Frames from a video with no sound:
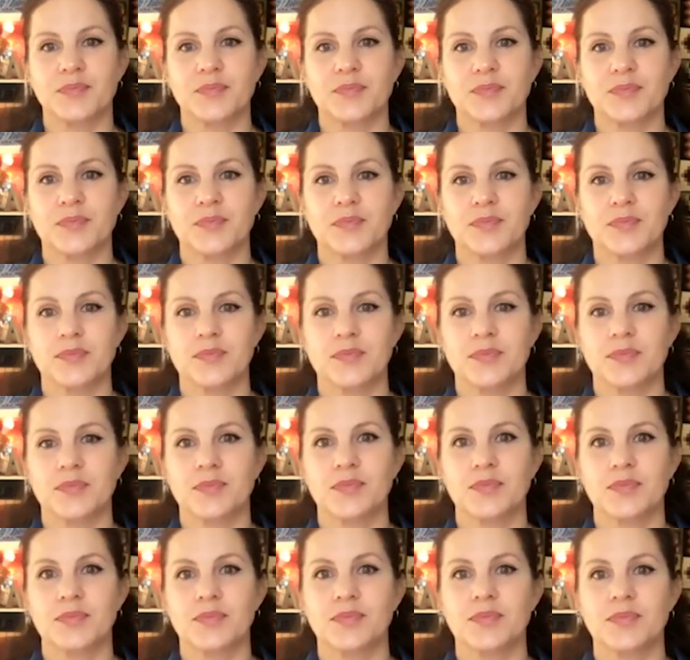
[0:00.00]

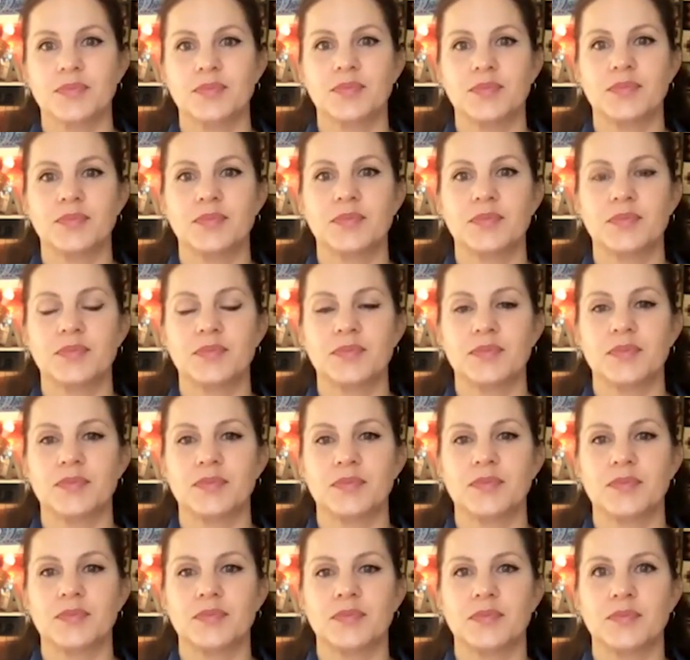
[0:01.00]

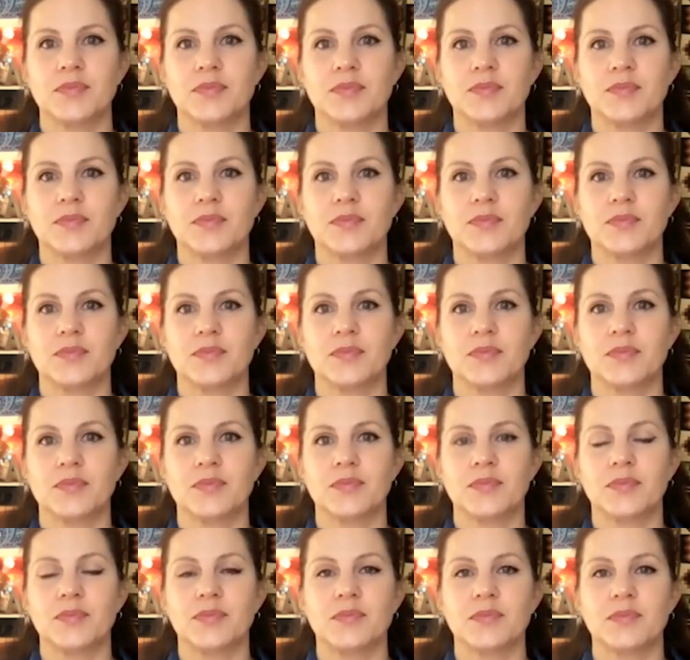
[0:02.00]

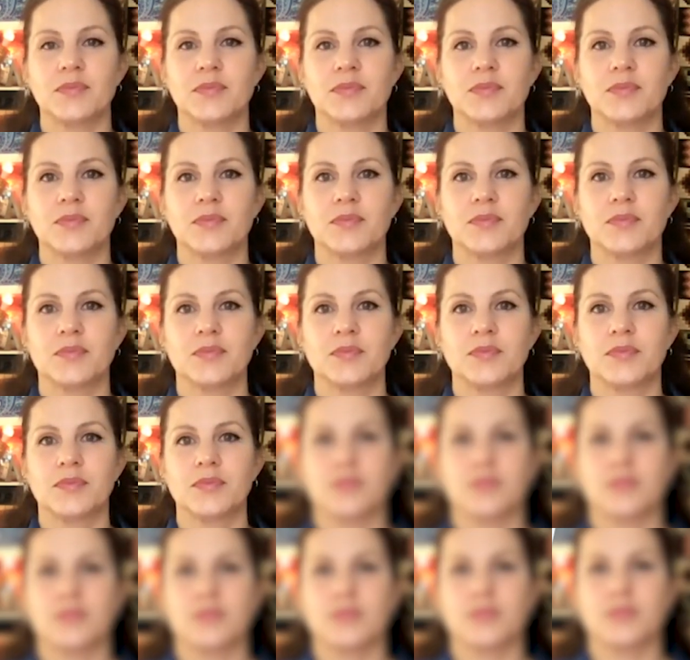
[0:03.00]

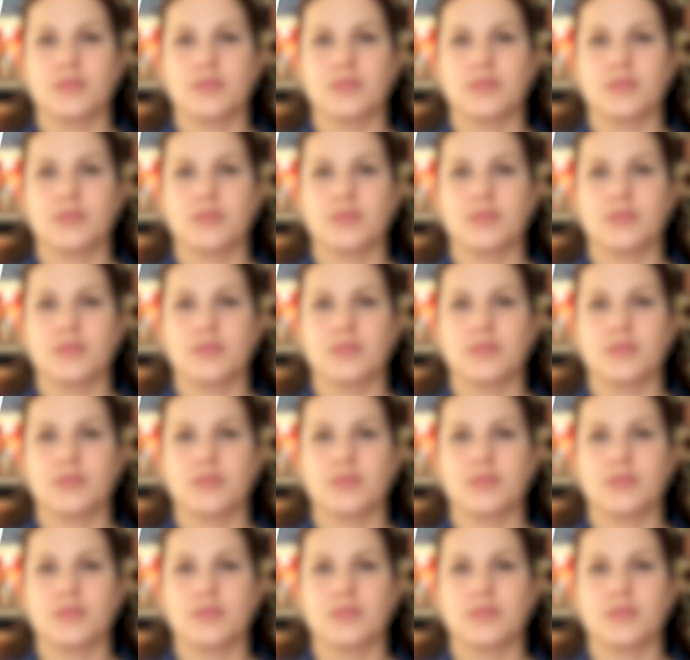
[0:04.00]
No words are spoken by the person on screen.